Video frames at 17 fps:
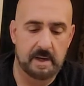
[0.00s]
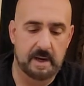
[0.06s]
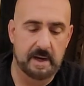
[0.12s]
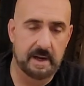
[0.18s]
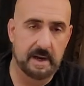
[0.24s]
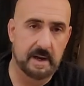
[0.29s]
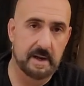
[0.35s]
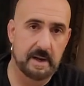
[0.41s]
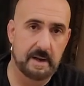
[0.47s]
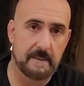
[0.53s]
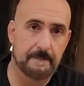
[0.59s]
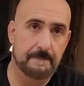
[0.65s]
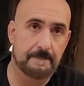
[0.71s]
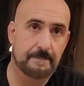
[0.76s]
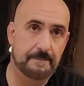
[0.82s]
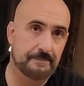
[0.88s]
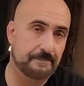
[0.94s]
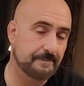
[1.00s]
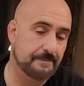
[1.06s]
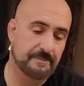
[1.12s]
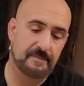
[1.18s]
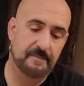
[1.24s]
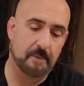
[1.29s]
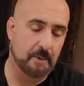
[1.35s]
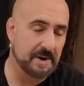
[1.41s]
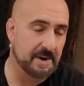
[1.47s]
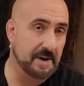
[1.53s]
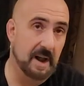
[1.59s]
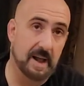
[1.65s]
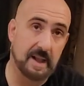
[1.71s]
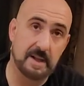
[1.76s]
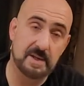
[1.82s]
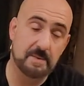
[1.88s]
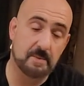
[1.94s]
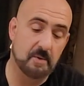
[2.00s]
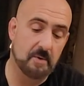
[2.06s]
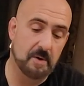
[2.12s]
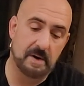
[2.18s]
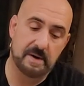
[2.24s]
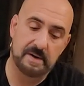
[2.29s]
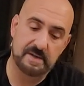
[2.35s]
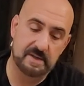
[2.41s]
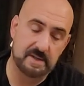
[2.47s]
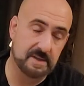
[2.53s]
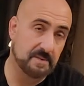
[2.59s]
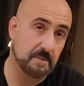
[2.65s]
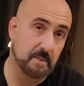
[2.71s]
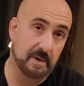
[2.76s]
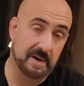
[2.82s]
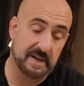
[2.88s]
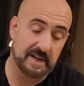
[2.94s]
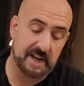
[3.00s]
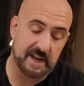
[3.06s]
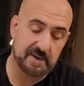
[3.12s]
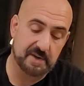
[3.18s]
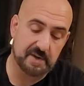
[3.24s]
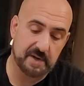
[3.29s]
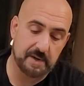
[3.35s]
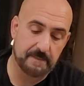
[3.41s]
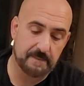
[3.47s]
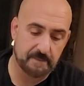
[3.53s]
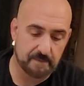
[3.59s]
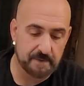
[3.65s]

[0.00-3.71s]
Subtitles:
and $40 more is what it gets you.